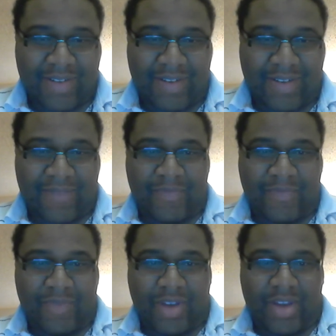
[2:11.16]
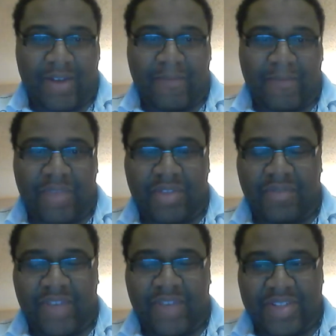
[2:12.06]
um, Ethan Van
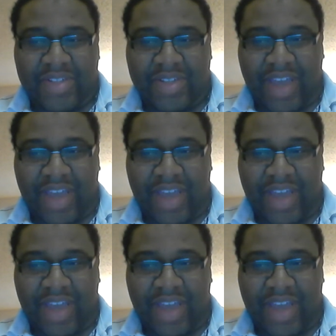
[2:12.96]
Sciver.